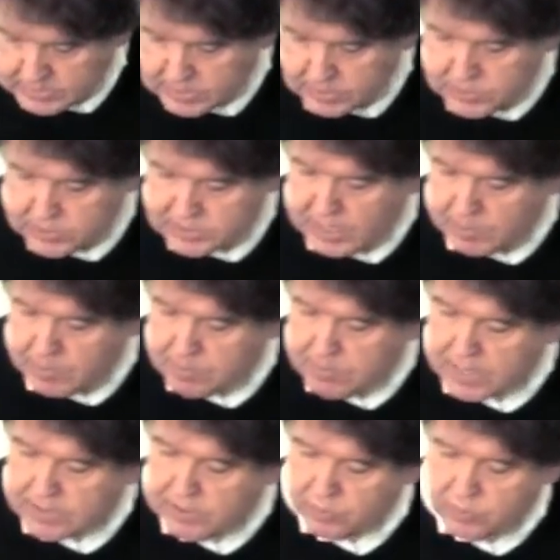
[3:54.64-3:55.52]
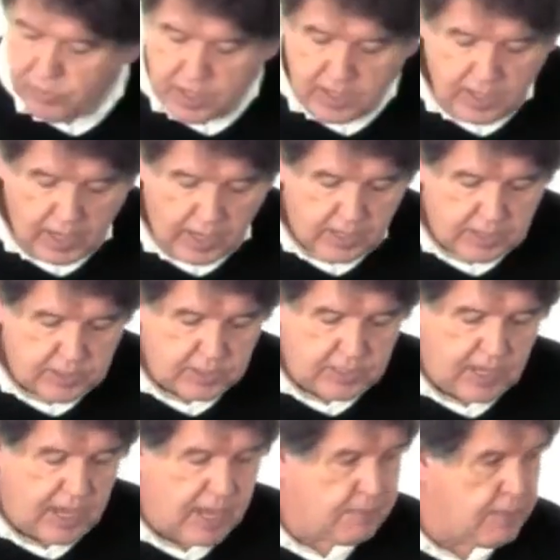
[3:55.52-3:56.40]
So just coming back to thinking,
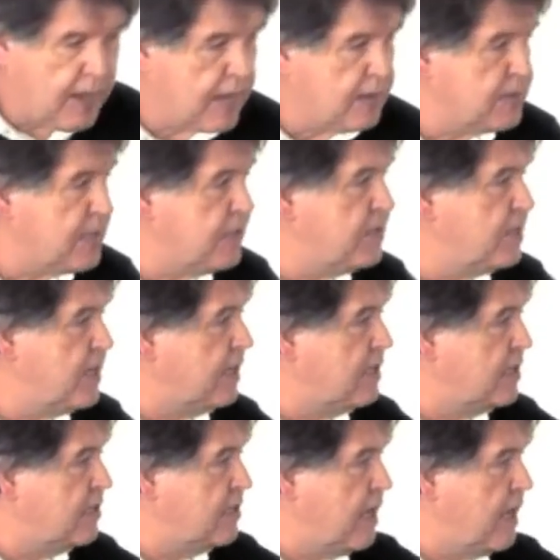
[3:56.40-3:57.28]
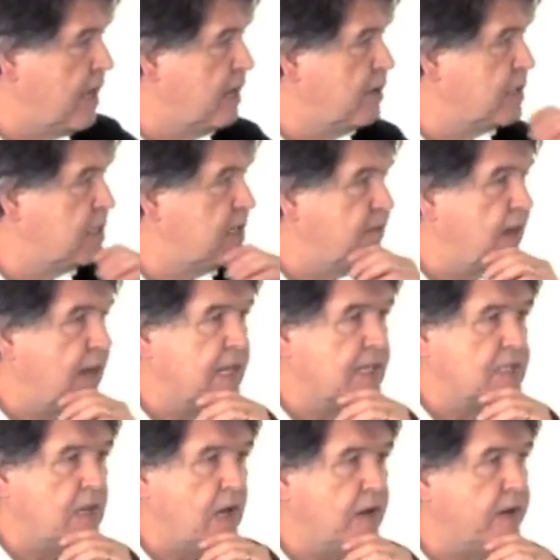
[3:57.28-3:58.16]
just going back, it was interesting to see Christoph
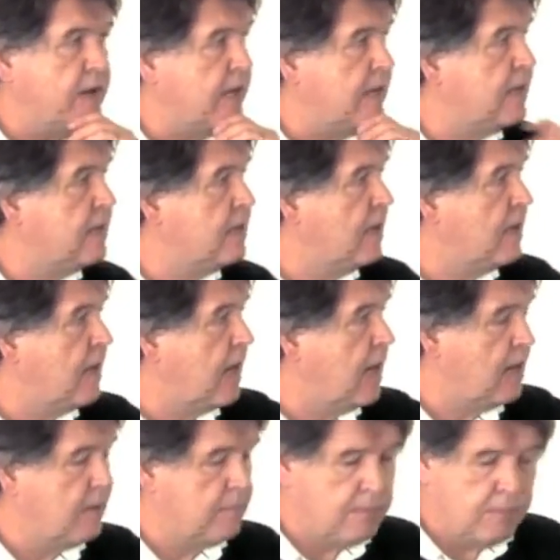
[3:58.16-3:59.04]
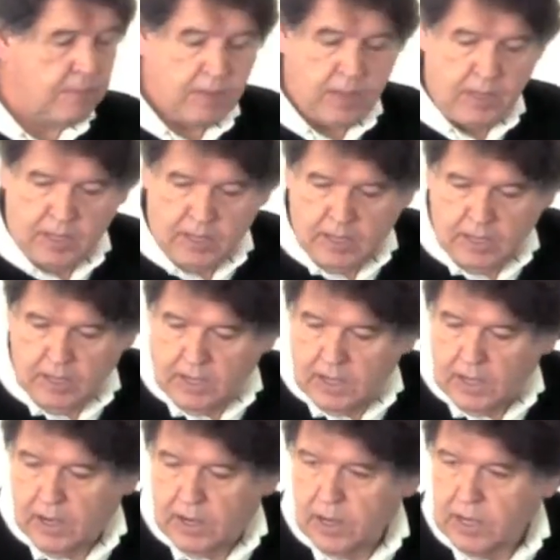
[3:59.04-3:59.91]
Alexander
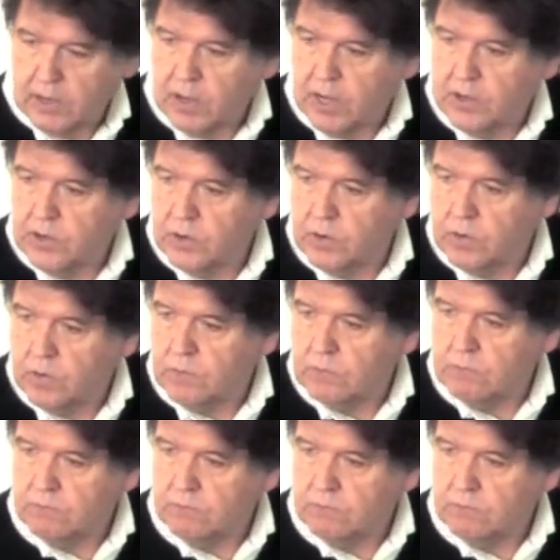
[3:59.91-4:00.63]
in your